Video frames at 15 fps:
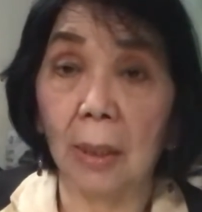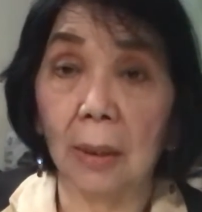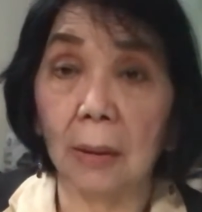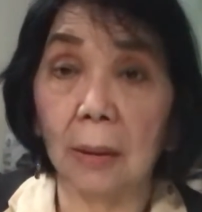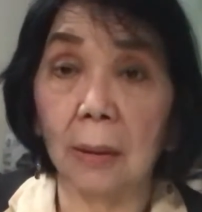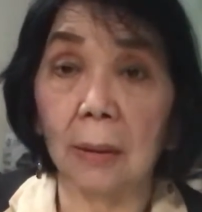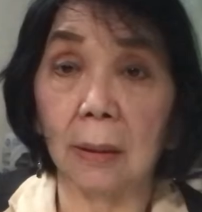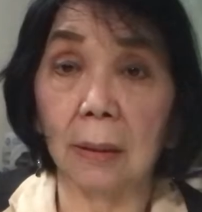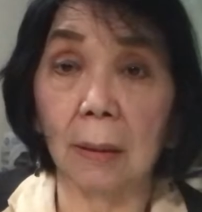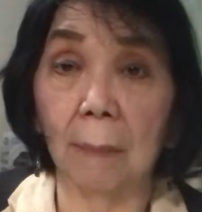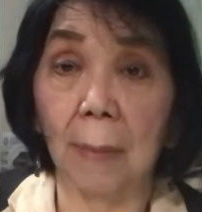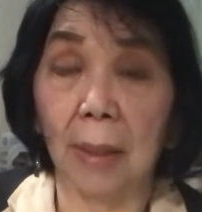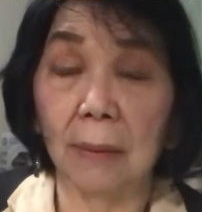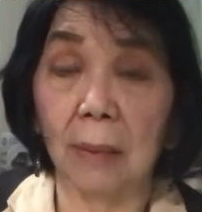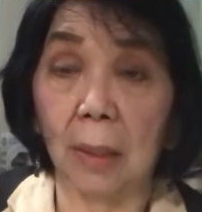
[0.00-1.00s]
It is the
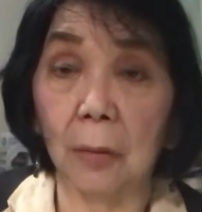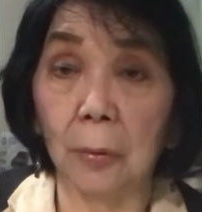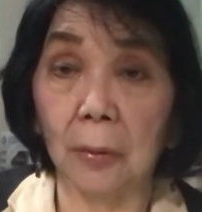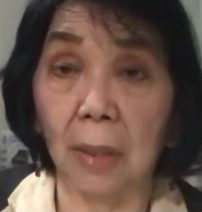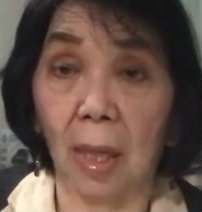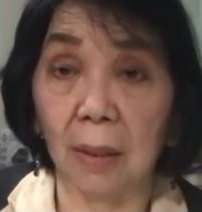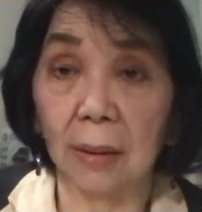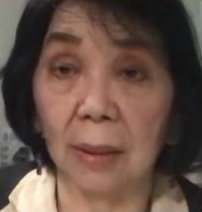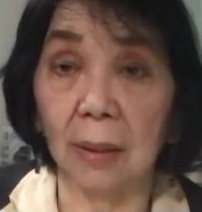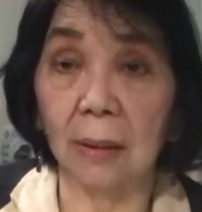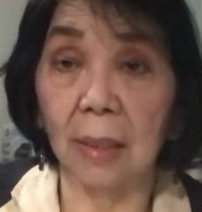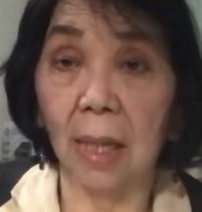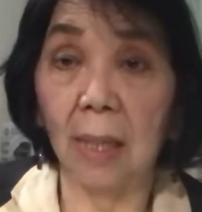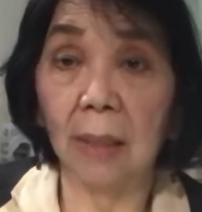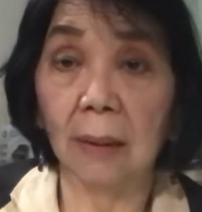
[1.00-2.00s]
medtech who does it.
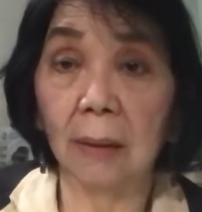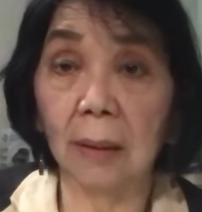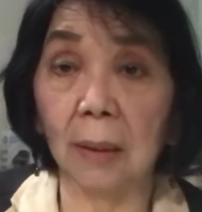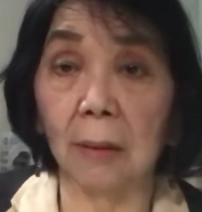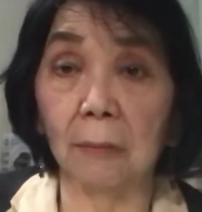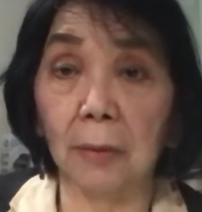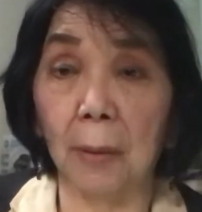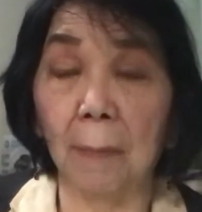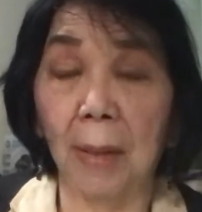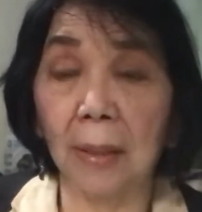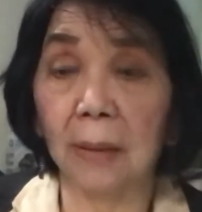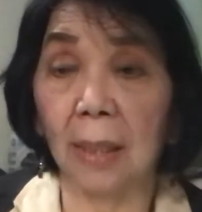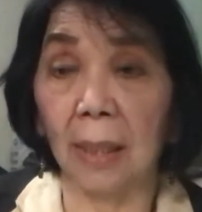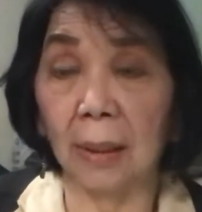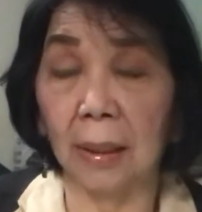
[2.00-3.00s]
And if the
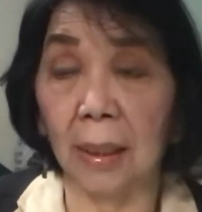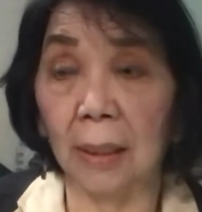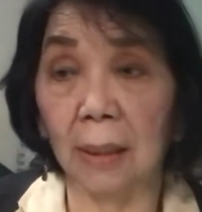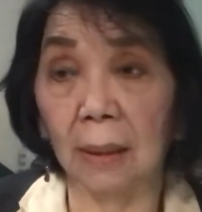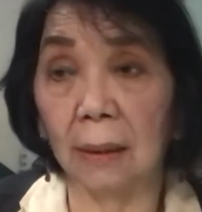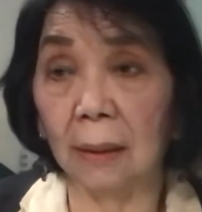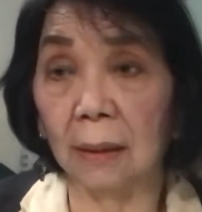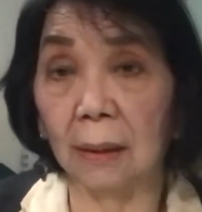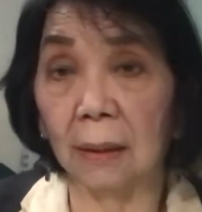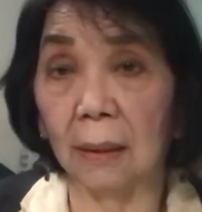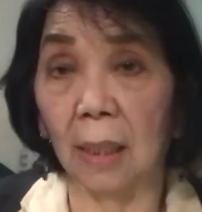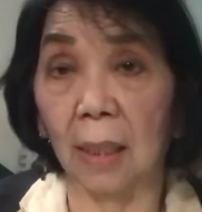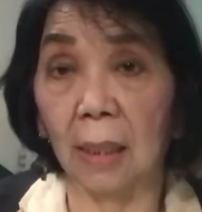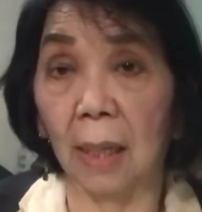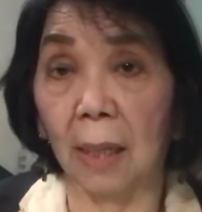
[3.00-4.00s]
medtech is
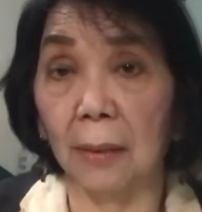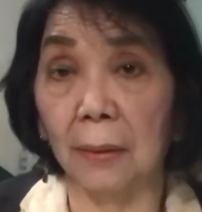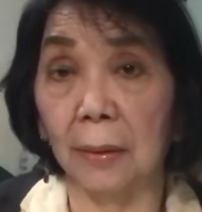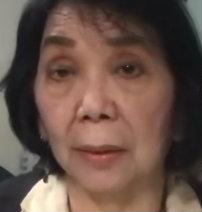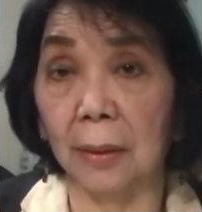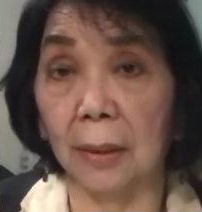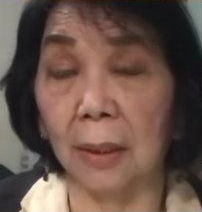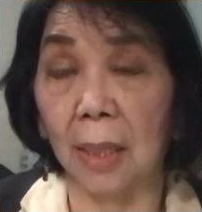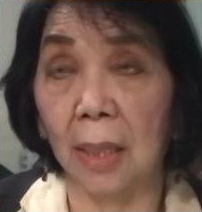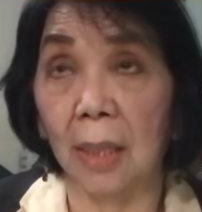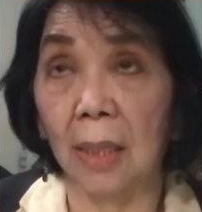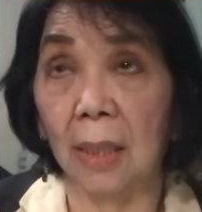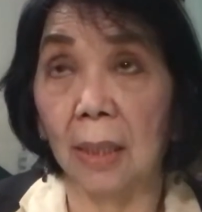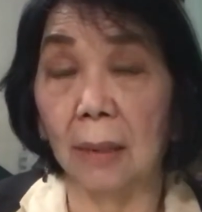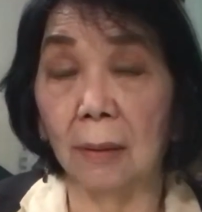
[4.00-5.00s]
either
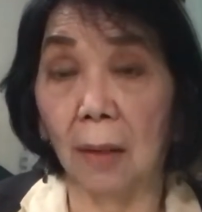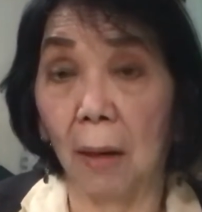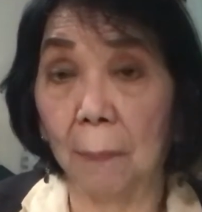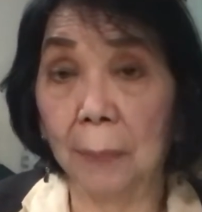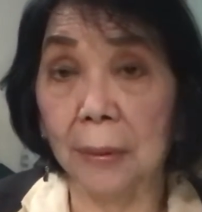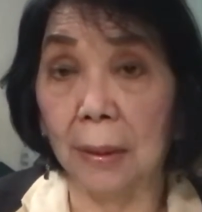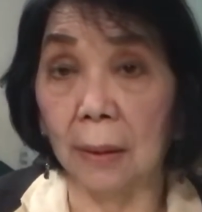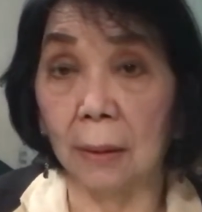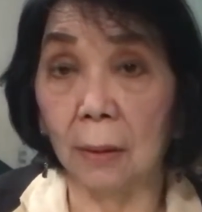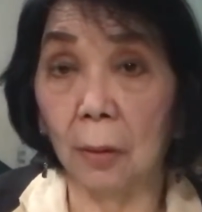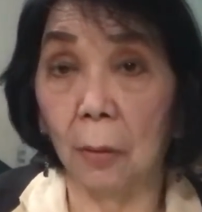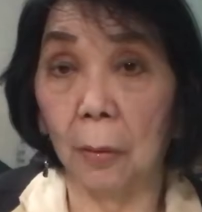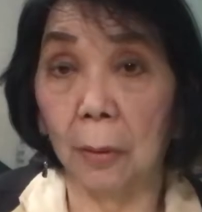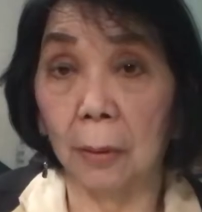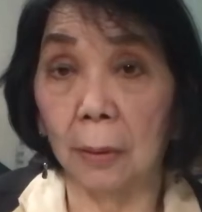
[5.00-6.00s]
incompetent
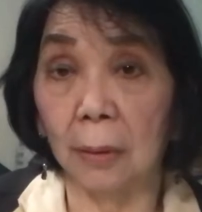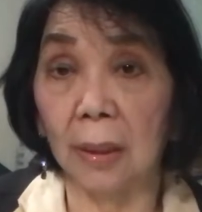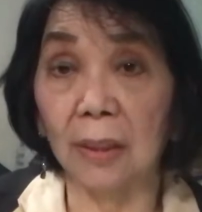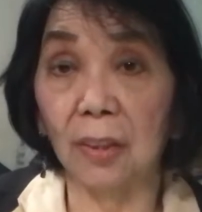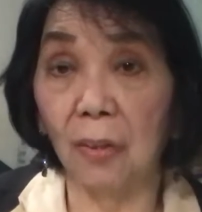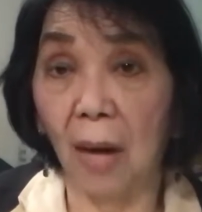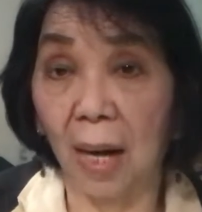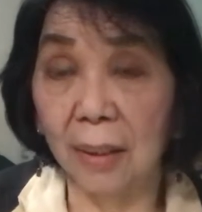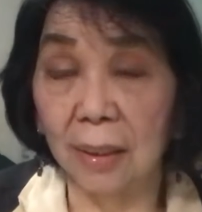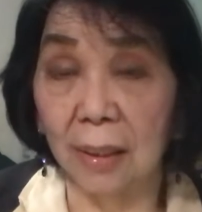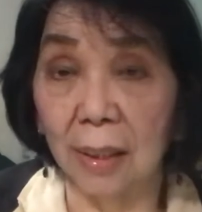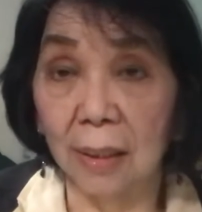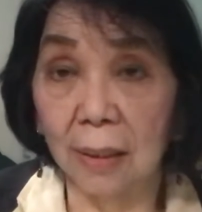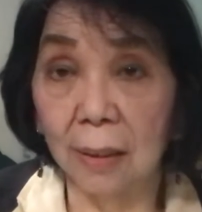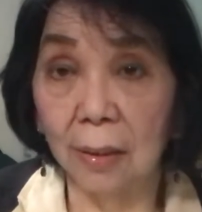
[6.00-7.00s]
or
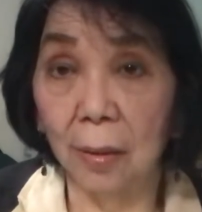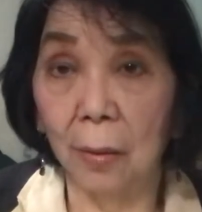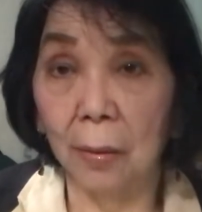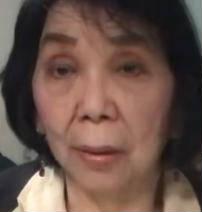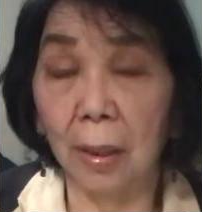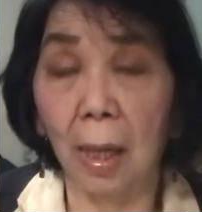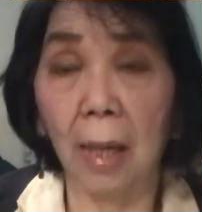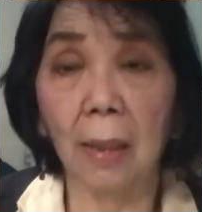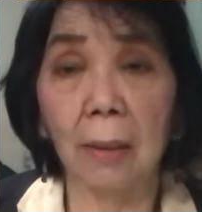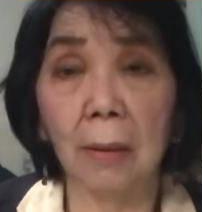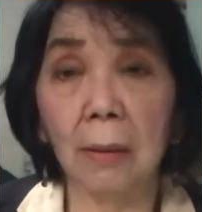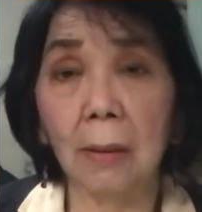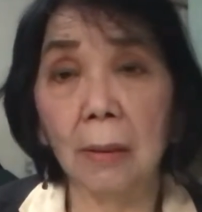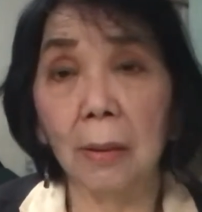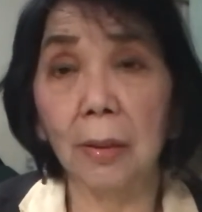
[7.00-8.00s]
distracted,
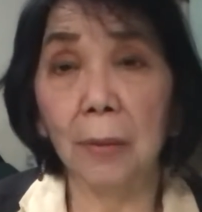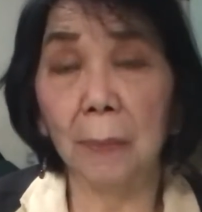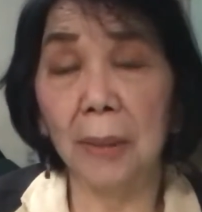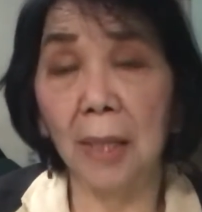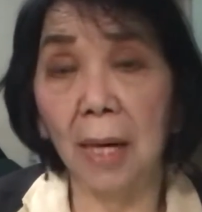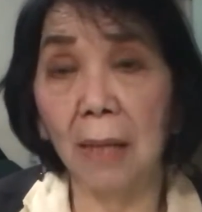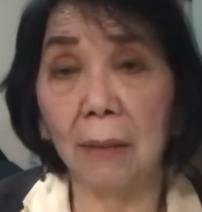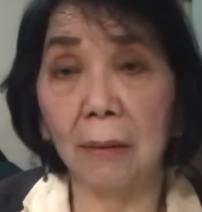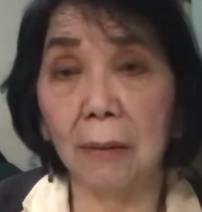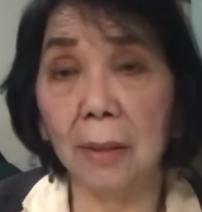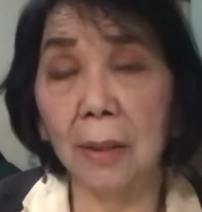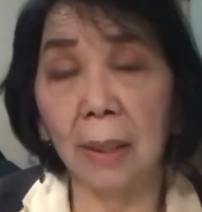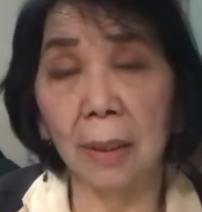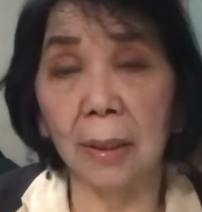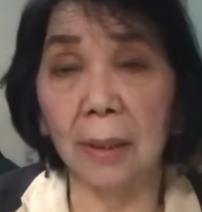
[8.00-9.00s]
human error,
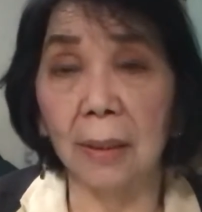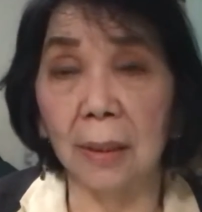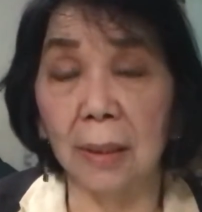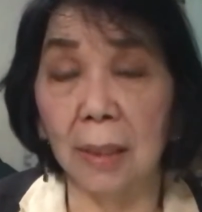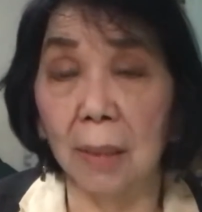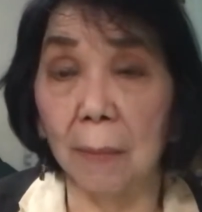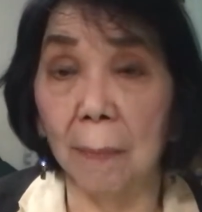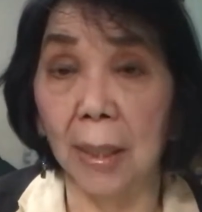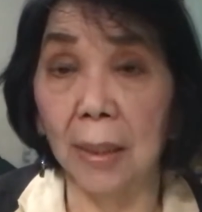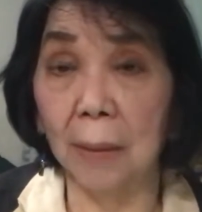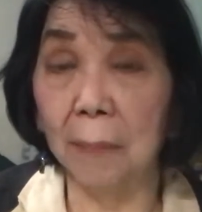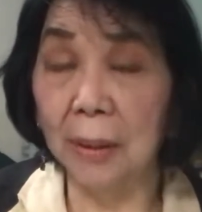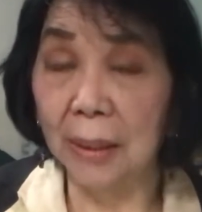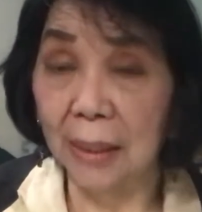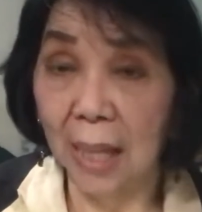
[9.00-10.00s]
they can easily make a
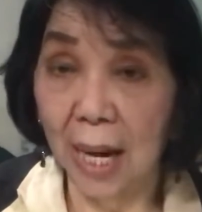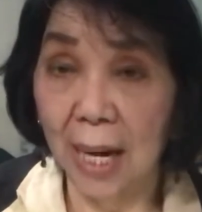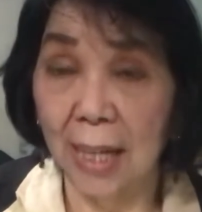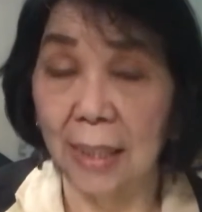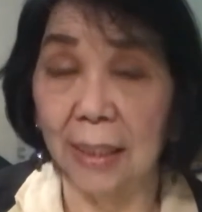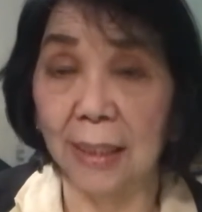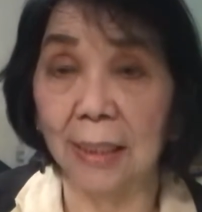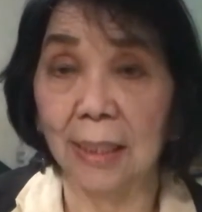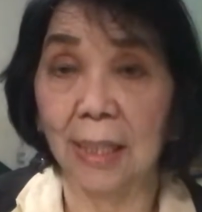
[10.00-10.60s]
mistake.